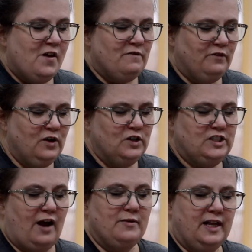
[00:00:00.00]
First,
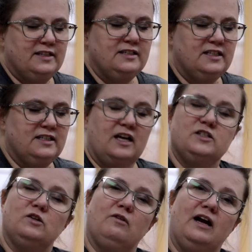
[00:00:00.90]
I would like to
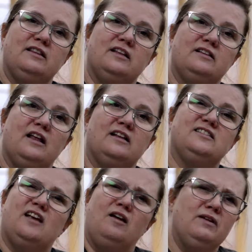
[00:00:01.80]
discuss a right
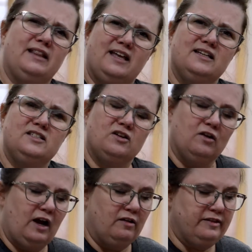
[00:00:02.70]
that's unrelated to
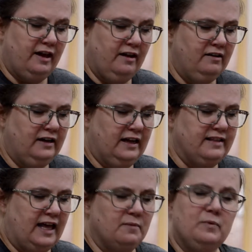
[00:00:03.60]
your health care and
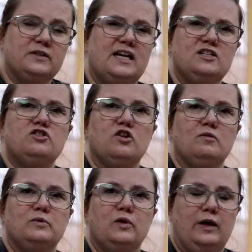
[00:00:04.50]
that it pertains to your
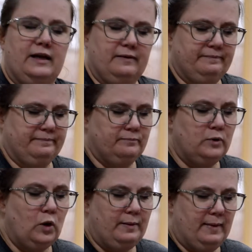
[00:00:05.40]

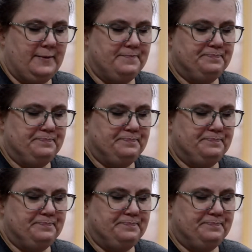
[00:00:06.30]
employment.